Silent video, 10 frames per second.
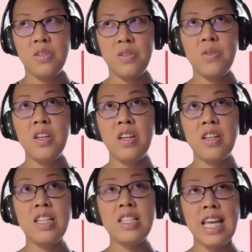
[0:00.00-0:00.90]
So yeah,
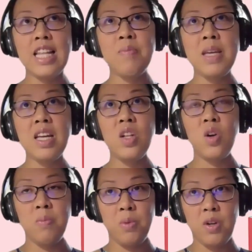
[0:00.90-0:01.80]
it can be a
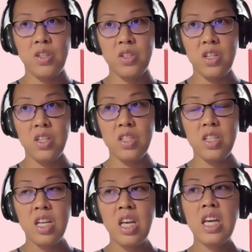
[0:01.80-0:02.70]
long process.
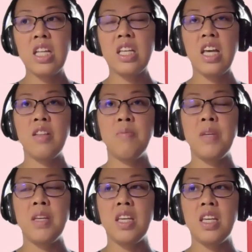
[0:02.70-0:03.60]
It can
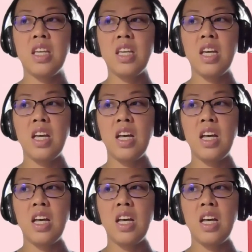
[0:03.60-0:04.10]
be